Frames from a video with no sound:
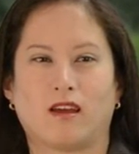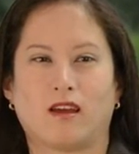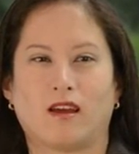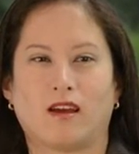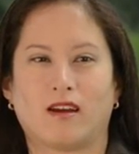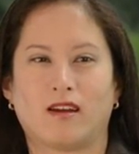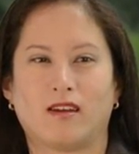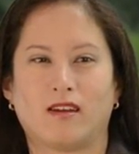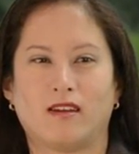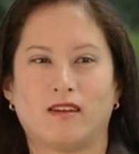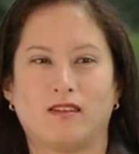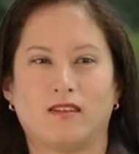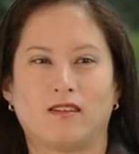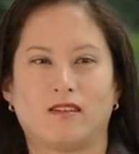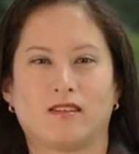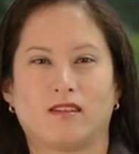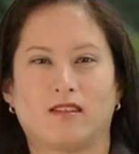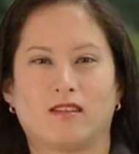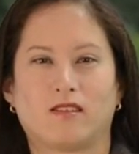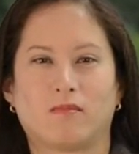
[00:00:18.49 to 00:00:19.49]

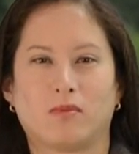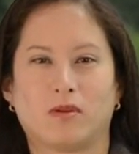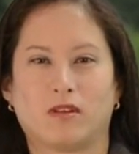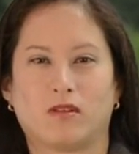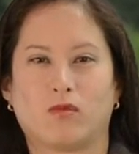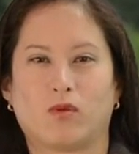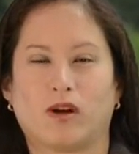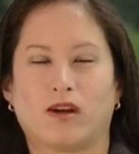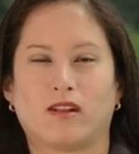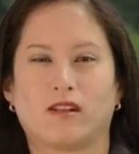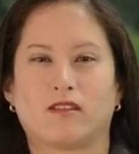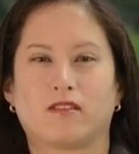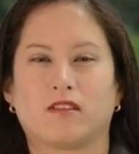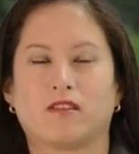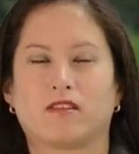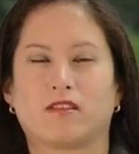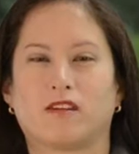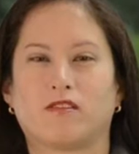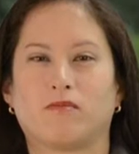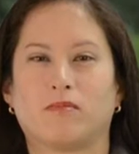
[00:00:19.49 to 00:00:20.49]
it's been a while
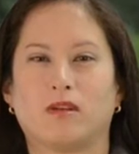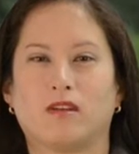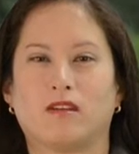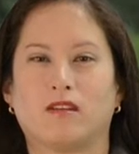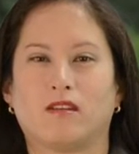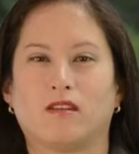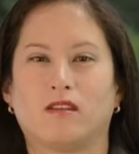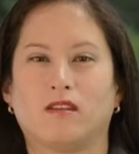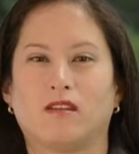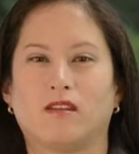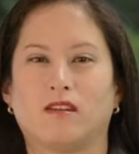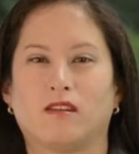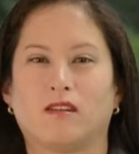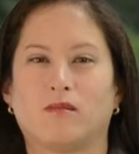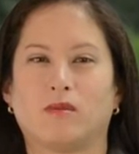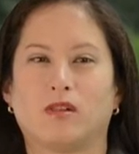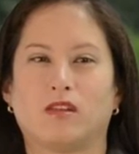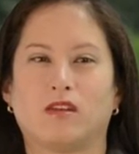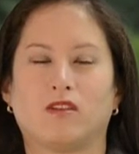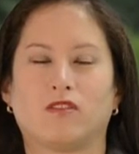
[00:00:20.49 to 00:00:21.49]
since I've been in
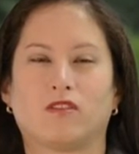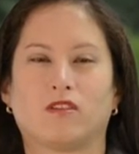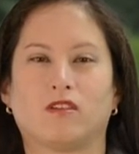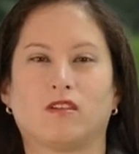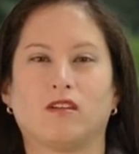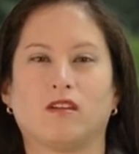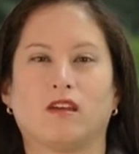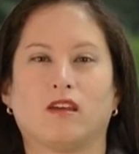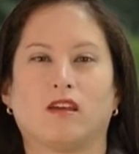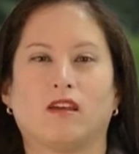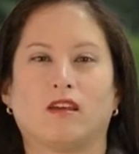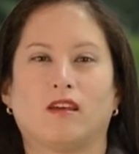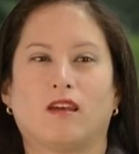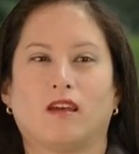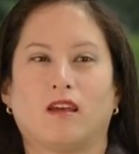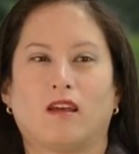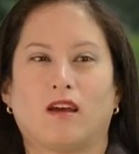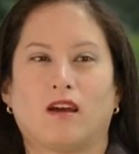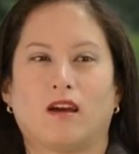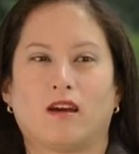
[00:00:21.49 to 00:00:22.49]
Malaysia.
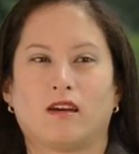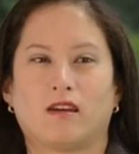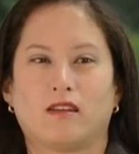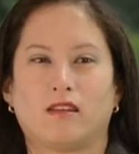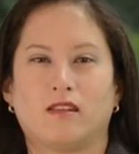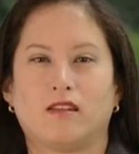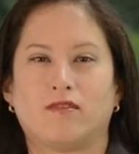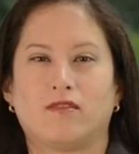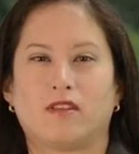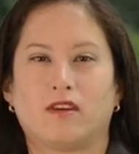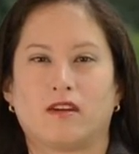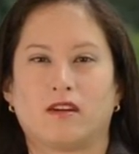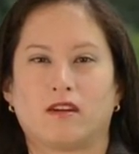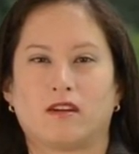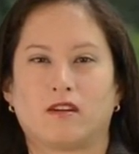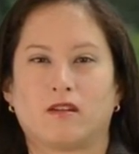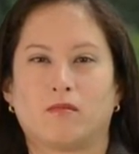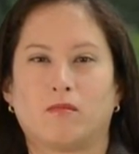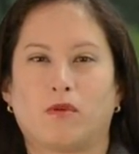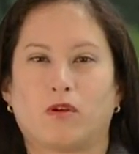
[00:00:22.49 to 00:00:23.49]
I lived
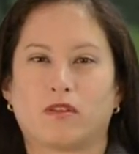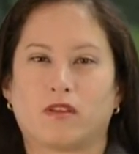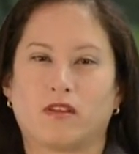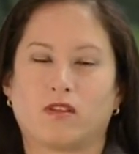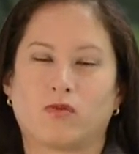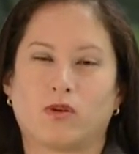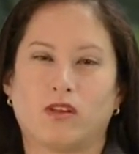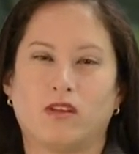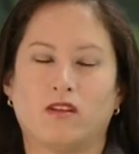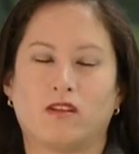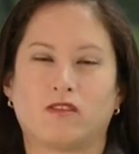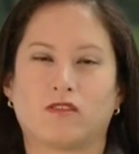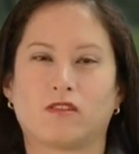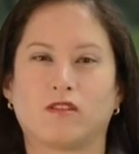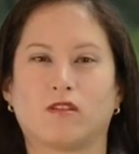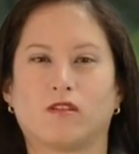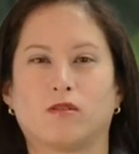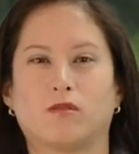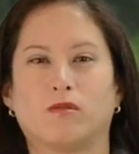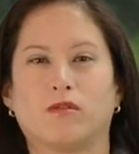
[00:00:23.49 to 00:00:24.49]
there more than 20 years
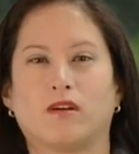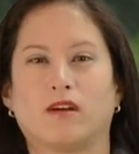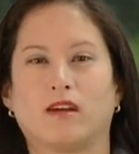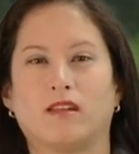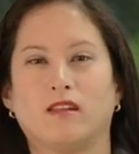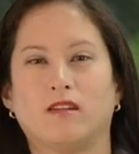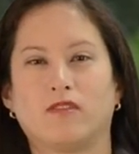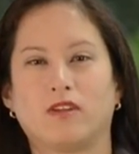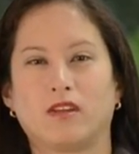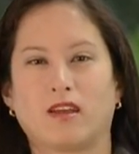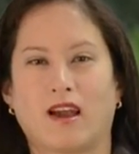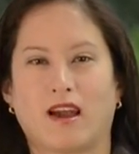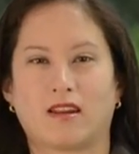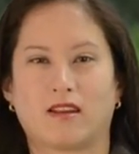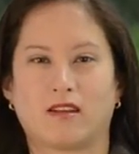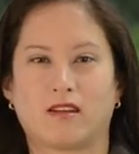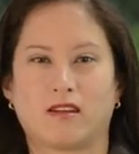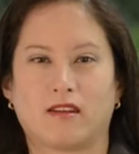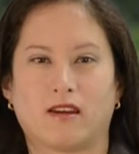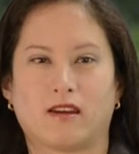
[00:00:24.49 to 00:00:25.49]
ago. I live in
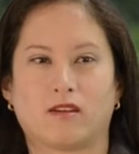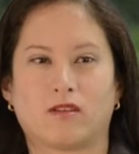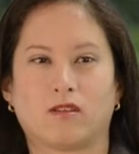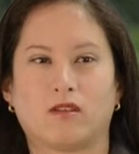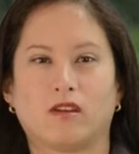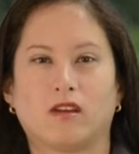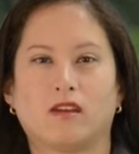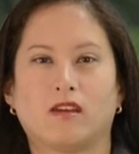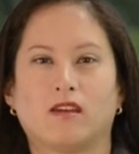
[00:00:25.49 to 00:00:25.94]
Canada now.